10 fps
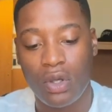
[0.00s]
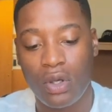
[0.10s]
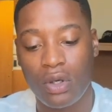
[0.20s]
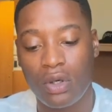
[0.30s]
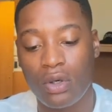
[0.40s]

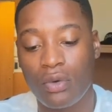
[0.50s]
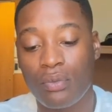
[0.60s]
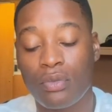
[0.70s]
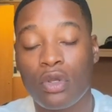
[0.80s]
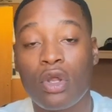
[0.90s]

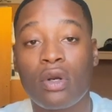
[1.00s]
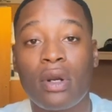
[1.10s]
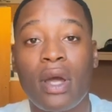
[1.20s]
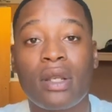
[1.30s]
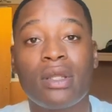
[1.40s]
Learn
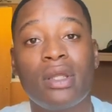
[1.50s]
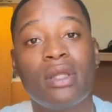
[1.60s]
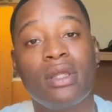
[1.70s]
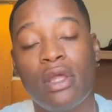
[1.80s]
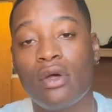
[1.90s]
how to
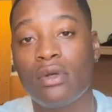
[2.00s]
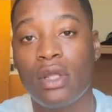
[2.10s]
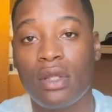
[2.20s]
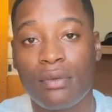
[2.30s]
get yelled at.